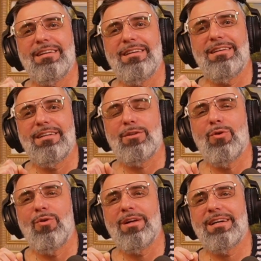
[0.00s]

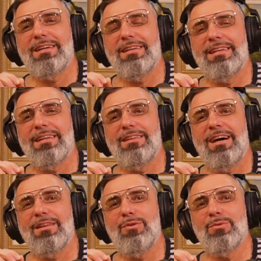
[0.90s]
rhetoric, that not
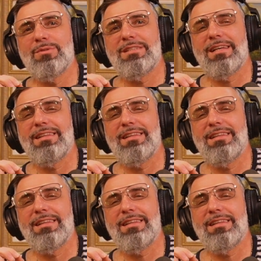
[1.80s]
use that